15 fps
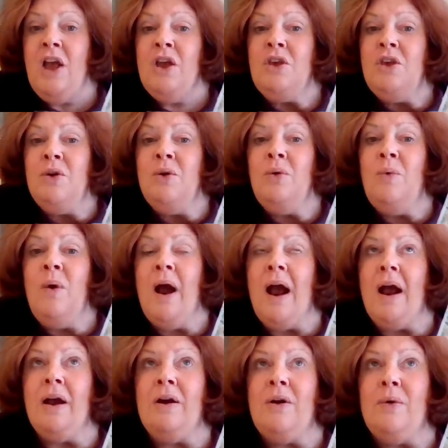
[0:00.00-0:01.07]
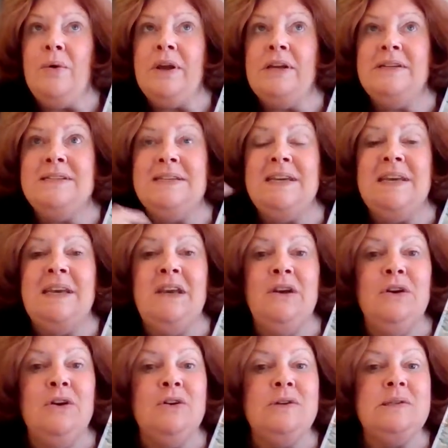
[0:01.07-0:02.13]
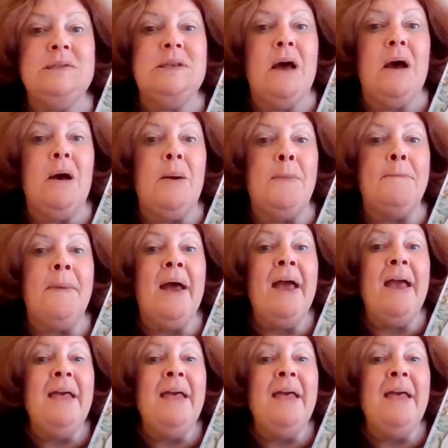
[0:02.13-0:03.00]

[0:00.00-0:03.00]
you are going to hear some